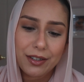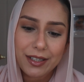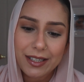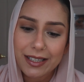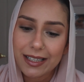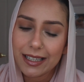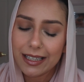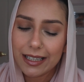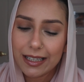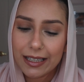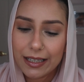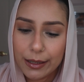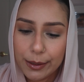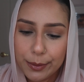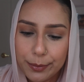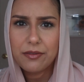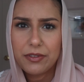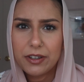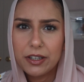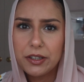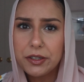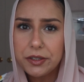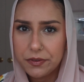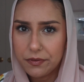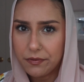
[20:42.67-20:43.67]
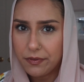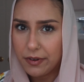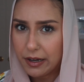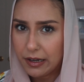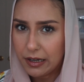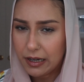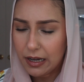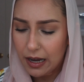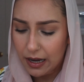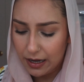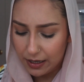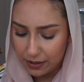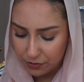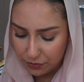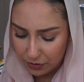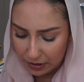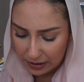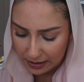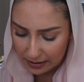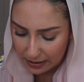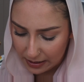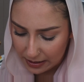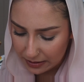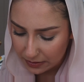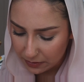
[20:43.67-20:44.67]
sticky. It feels very
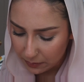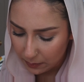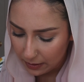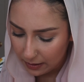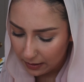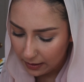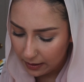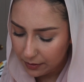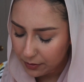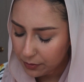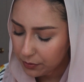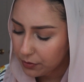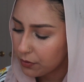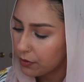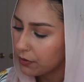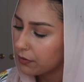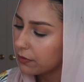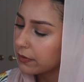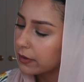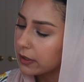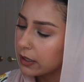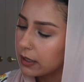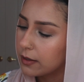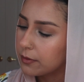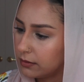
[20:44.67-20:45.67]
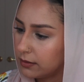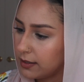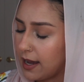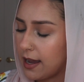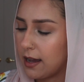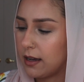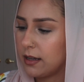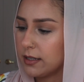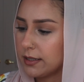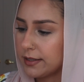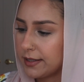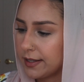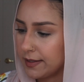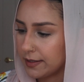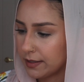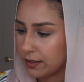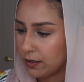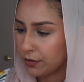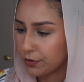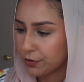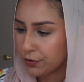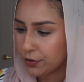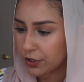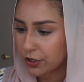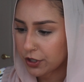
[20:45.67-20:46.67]
hydrating as well. I don't know if it says
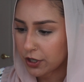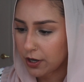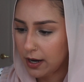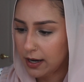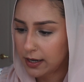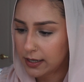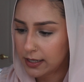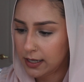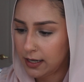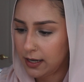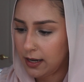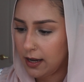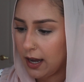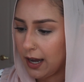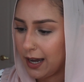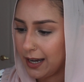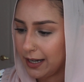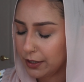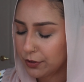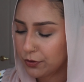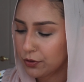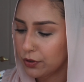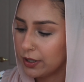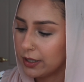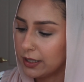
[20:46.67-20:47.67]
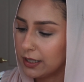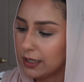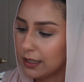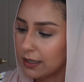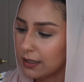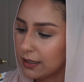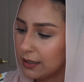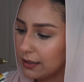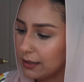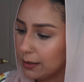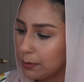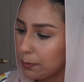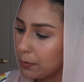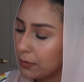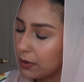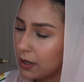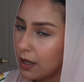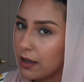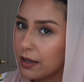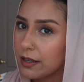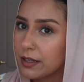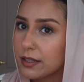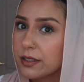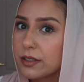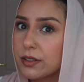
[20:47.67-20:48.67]
ultra shiny hydrating lip
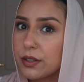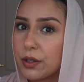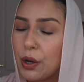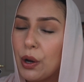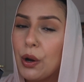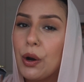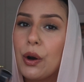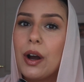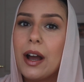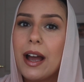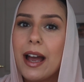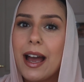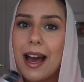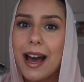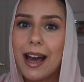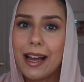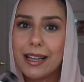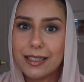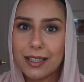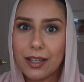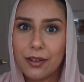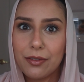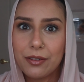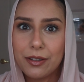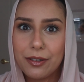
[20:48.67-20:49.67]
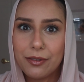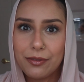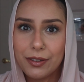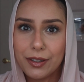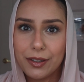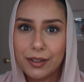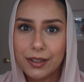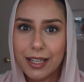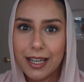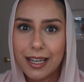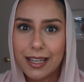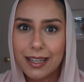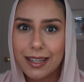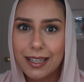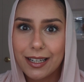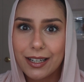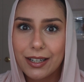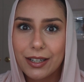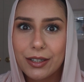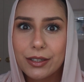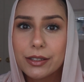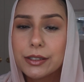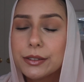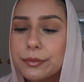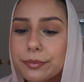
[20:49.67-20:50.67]
gloss, so I definitely feel that
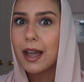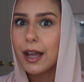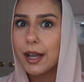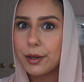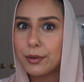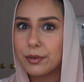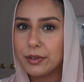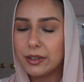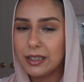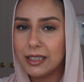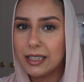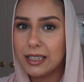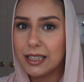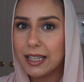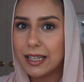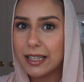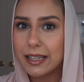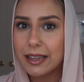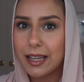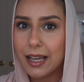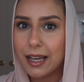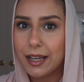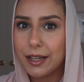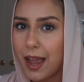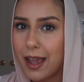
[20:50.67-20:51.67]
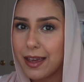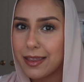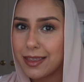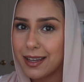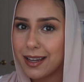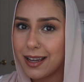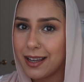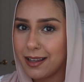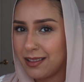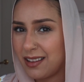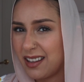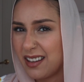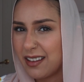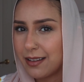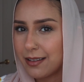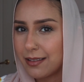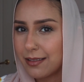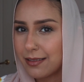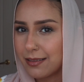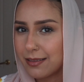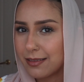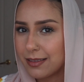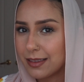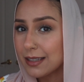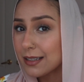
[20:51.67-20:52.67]
there. I really like that. I think I like
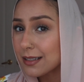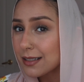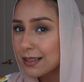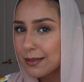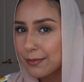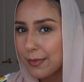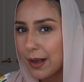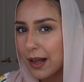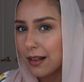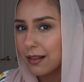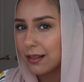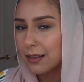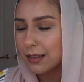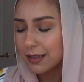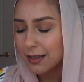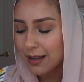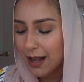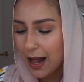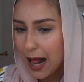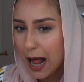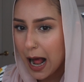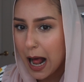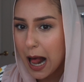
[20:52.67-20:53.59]
the smell